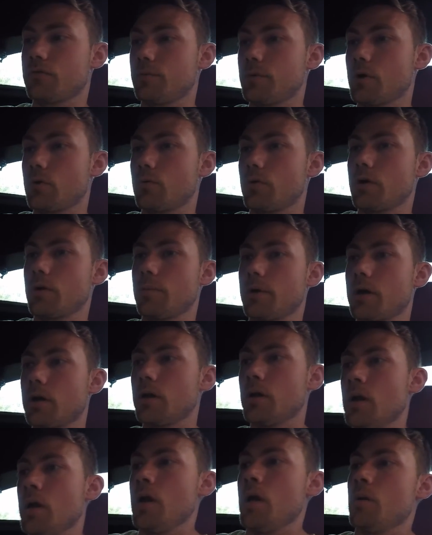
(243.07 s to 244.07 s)
I'm not worried about
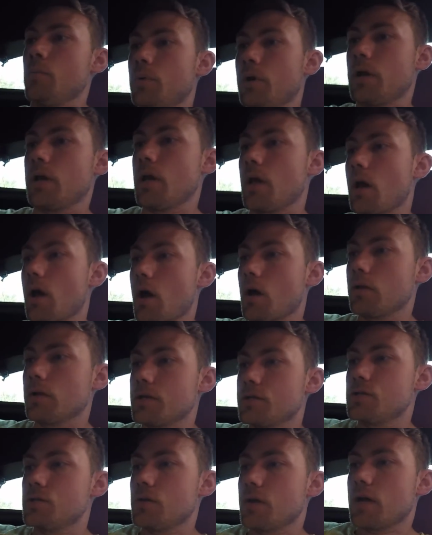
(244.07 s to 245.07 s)
it. But I'll
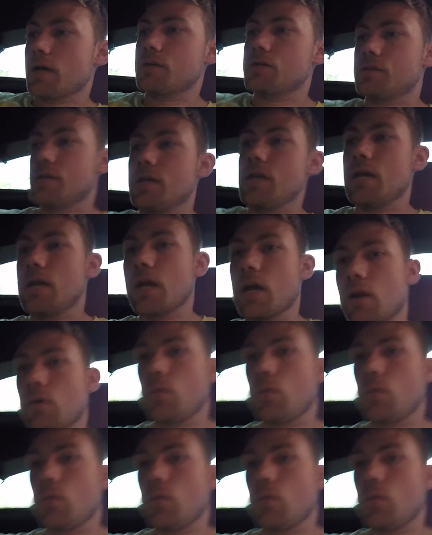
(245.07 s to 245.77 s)
let you guys see kind